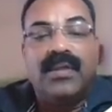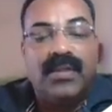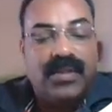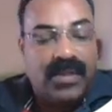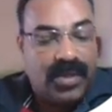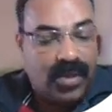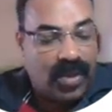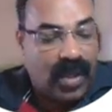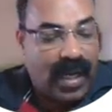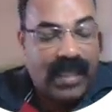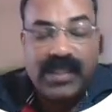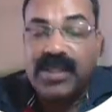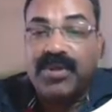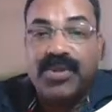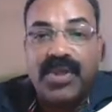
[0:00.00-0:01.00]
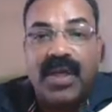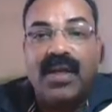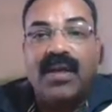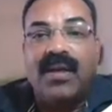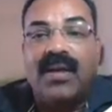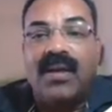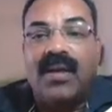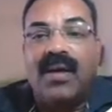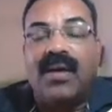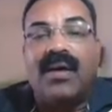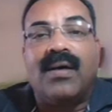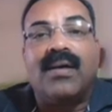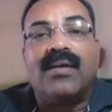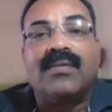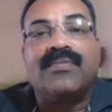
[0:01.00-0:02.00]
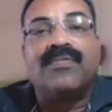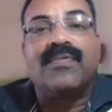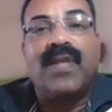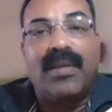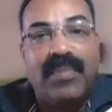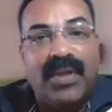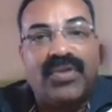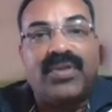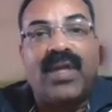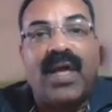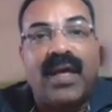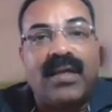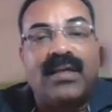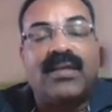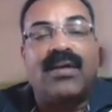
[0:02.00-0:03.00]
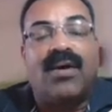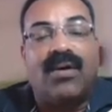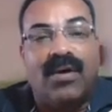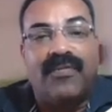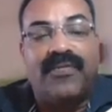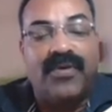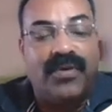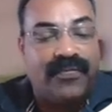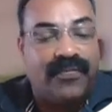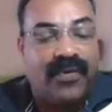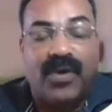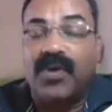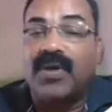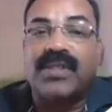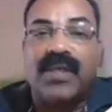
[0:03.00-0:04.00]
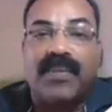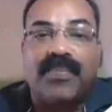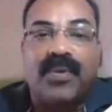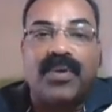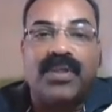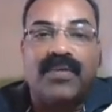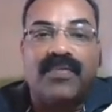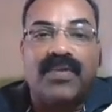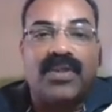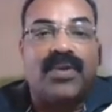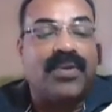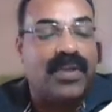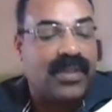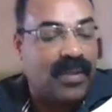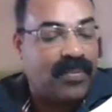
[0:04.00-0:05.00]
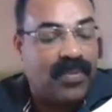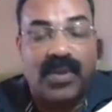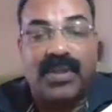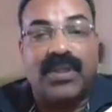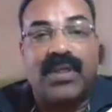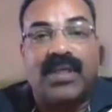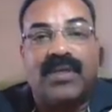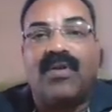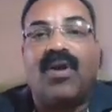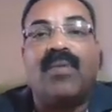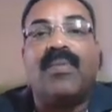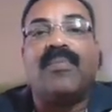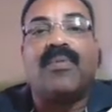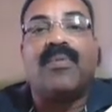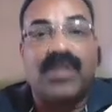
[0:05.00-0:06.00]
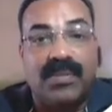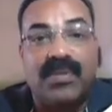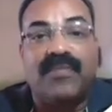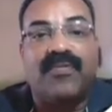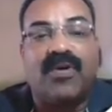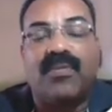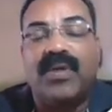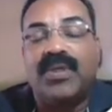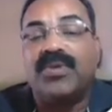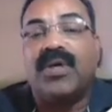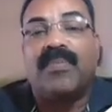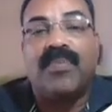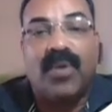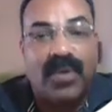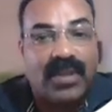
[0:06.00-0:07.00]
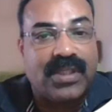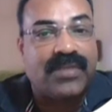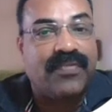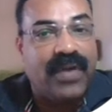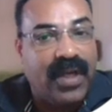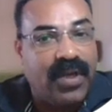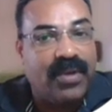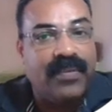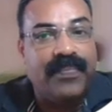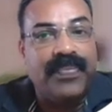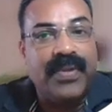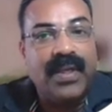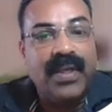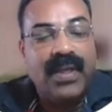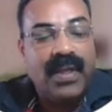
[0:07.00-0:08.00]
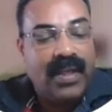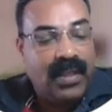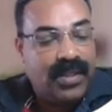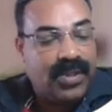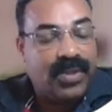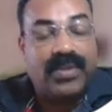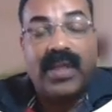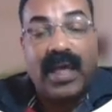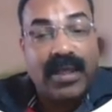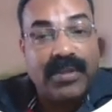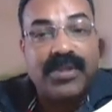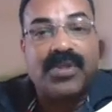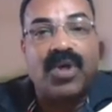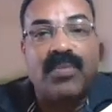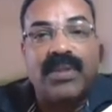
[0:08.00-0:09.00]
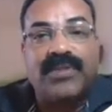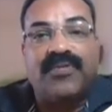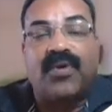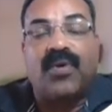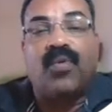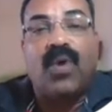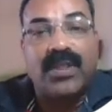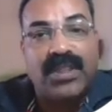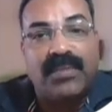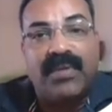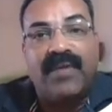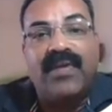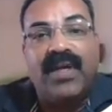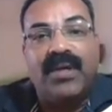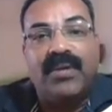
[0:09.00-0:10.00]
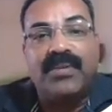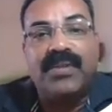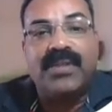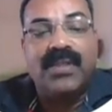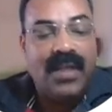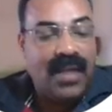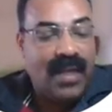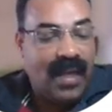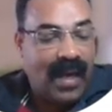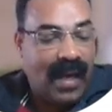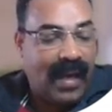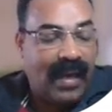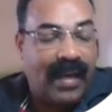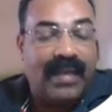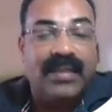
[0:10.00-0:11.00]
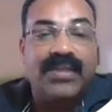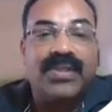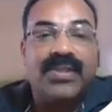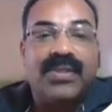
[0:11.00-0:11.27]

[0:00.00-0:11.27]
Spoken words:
So as usual, let me thank all of you for your support. Without your support, it will not be possible for me to upload this video. So thank you so much for watching my videos. And